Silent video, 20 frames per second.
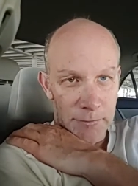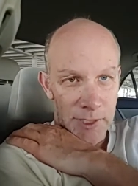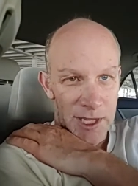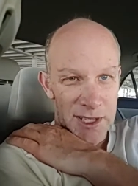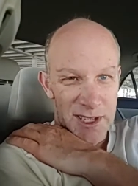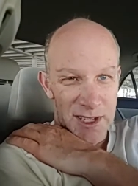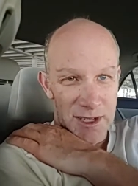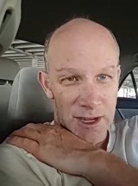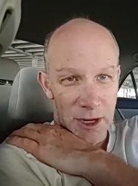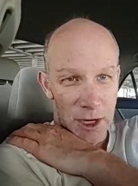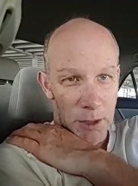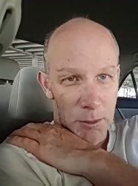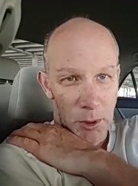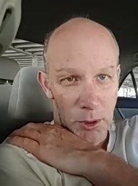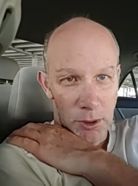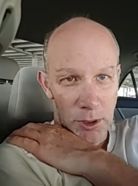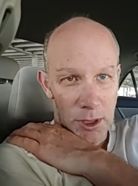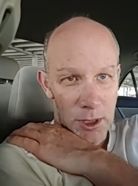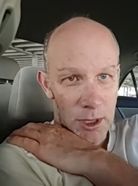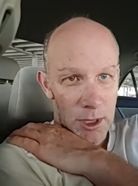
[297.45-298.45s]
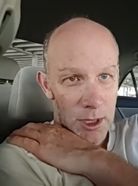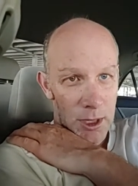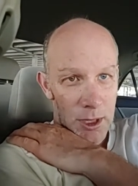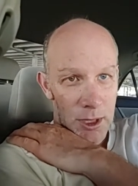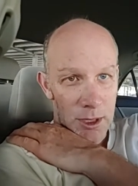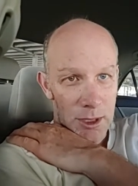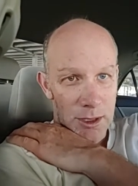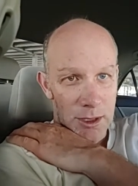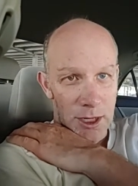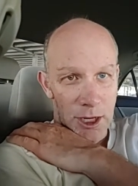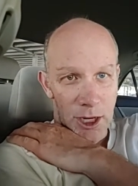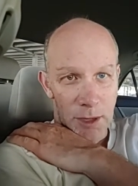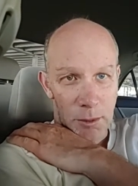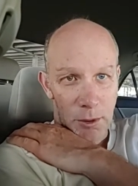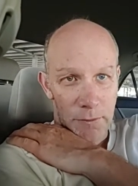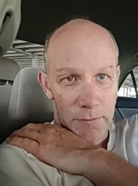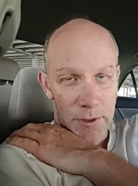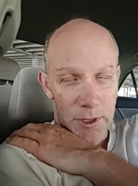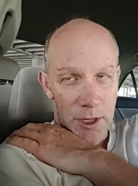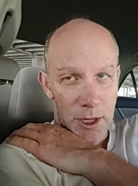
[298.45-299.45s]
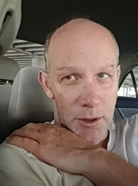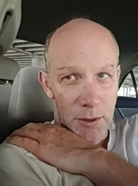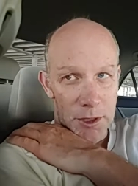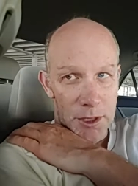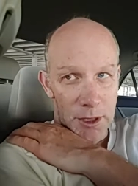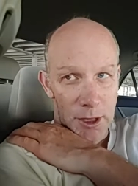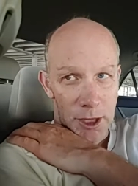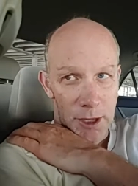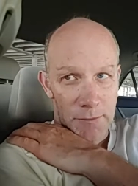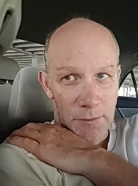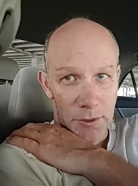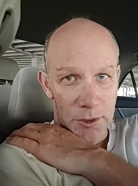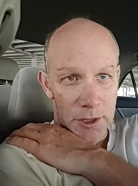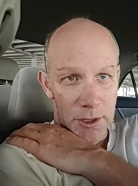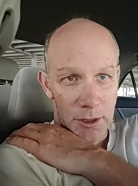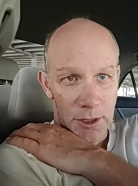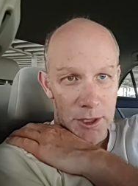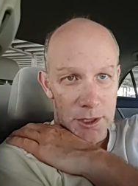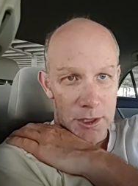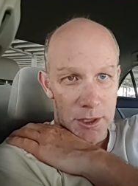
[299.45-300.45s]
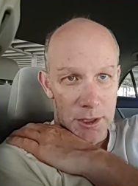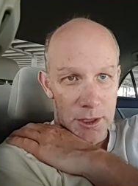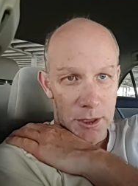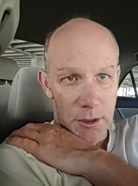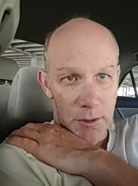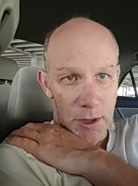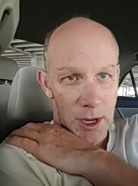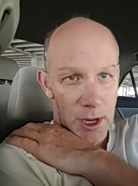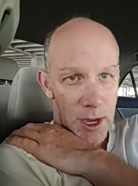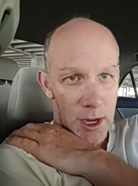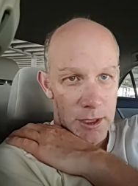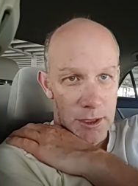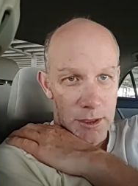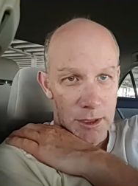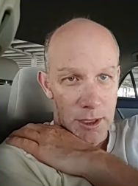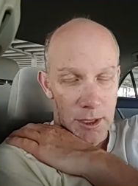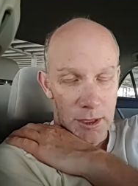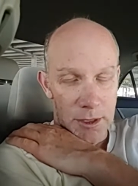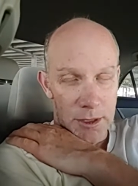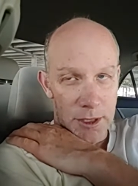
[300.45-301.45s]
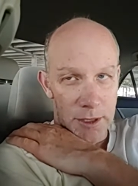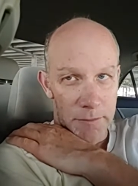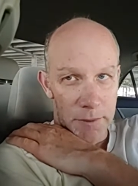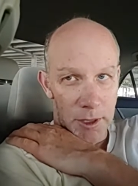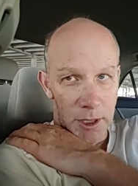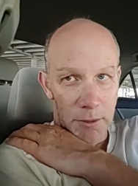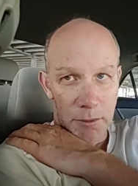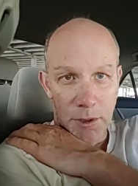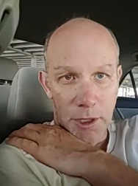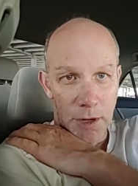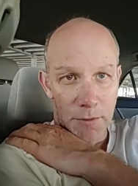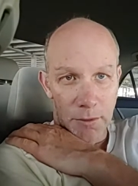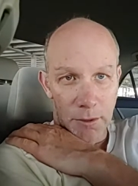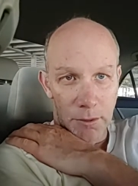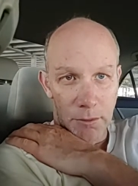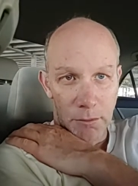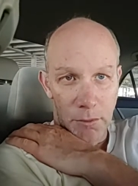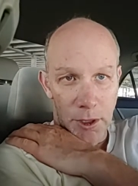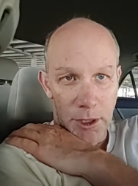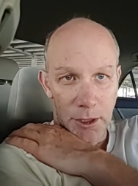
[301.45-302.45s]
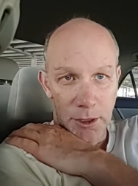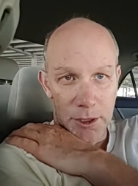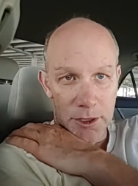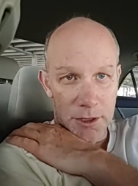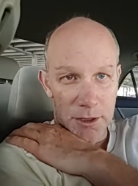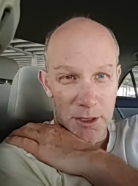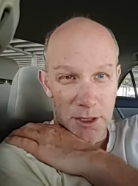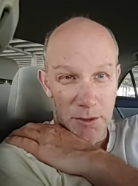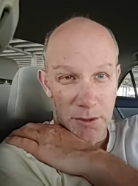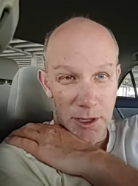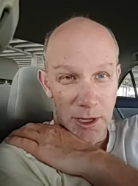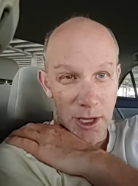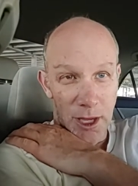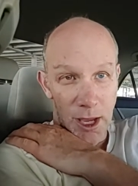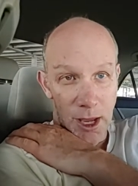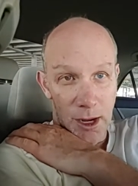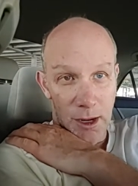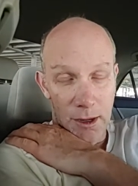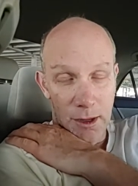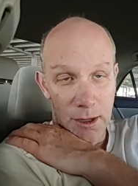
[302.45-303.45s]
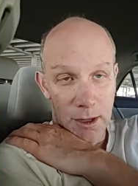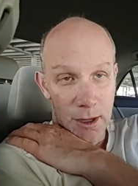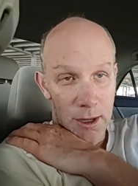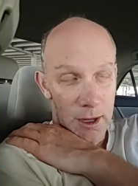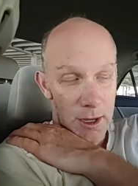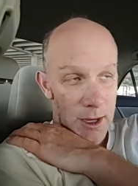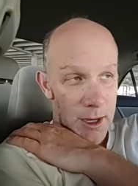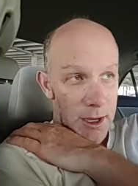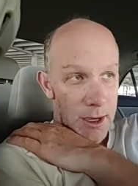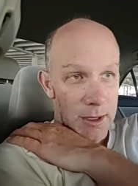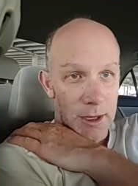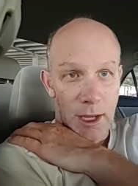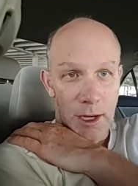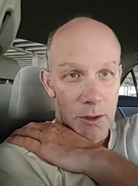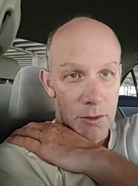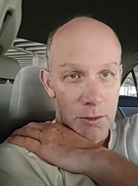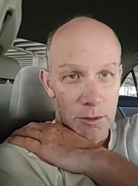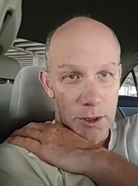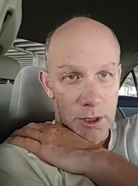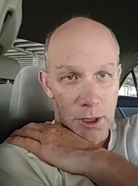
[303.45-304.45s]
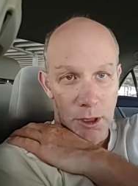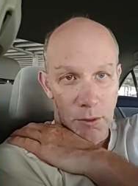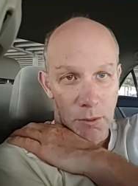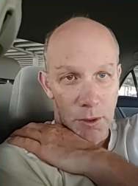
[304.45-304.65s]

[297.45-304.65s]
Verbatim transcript: It's a terrible, terrible video. It's awful to listen to. I, I it's something I would never want to listen to again. And I don't know